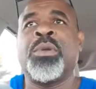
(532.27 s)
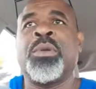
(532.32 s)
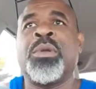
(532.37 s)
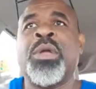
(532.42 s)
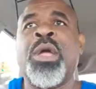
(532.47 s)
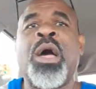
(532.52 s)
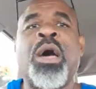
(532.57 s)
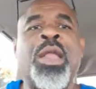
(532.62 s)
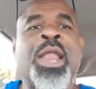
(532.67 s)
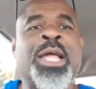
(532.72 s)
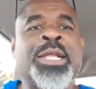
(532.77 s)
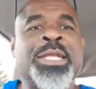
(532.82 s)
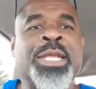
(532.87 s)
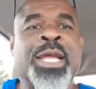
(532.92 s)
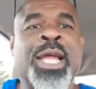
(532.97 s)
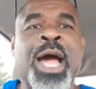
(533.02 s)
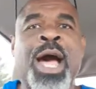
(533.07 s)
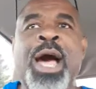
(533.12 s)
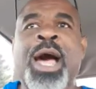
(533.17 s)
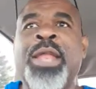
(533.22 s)
Call out to
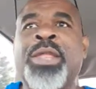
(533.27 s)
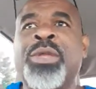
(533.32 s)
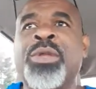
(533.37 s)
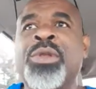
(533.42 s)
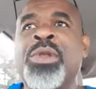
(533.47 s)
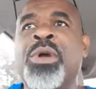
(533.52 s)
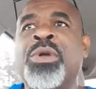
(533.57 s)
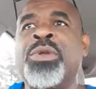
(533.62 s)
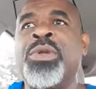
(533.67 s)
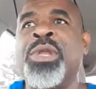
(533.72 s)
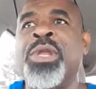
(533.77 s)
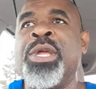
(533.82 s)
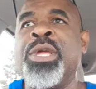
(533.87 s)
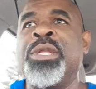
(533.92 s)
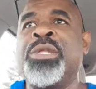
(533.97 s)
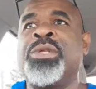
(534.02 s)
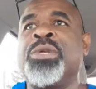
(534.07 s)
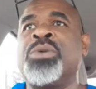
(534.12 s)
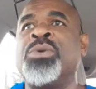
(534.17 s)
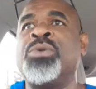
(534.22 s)
God. You
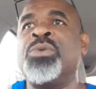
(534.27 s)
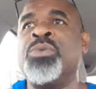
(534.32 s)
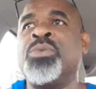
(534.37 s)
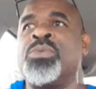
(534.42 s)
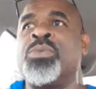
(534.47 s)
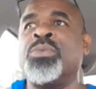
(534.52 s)
need to.